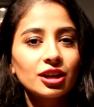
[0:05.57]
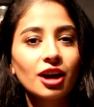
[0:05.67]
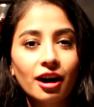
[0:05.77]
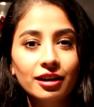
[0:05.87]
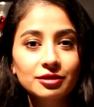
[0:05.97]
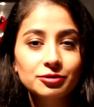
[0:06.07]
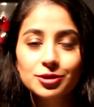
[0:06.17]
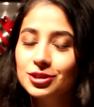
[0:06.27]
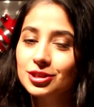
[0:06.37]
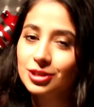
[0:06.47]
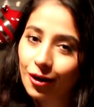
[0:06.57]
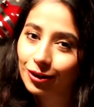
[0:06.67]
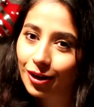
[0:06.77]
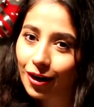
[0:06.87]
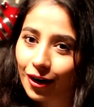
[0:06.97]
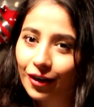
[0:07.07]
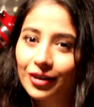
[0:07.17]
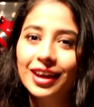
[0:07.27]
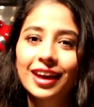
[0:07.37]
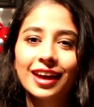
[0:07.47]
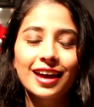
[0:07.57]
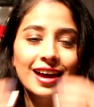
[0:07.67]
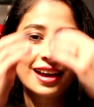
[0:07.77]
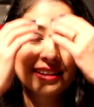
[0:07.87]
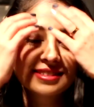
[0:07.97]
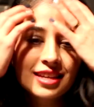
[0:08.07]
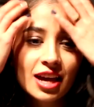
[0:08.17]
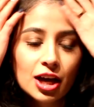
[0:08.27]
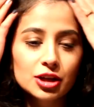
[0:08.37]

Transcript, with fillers: gone for so long, and